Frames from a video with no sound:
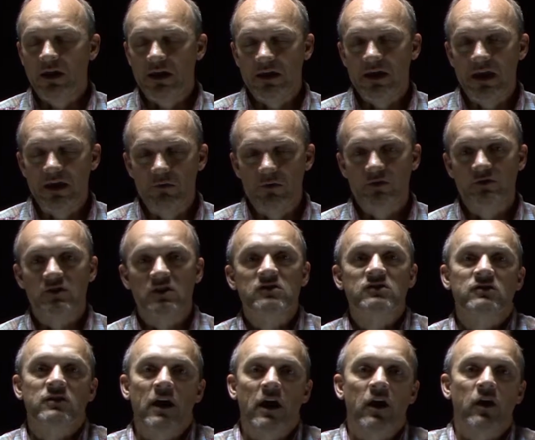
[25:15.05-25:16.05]
he was
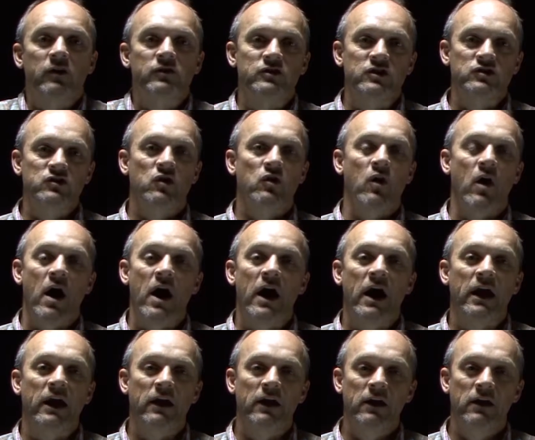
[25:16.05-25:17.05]
just there, just
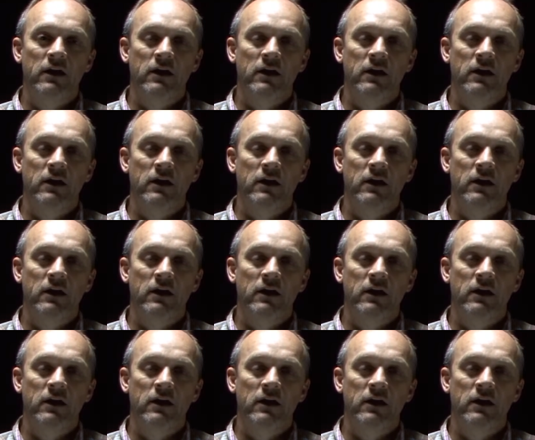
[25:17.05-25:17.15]
crying